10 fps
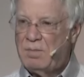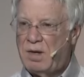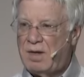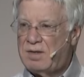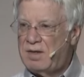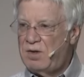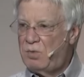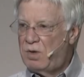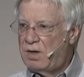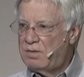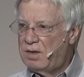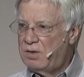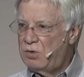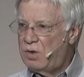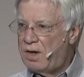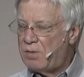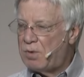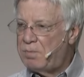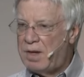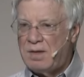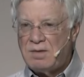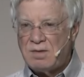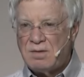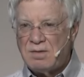but I'll tell you what, he knew how to repent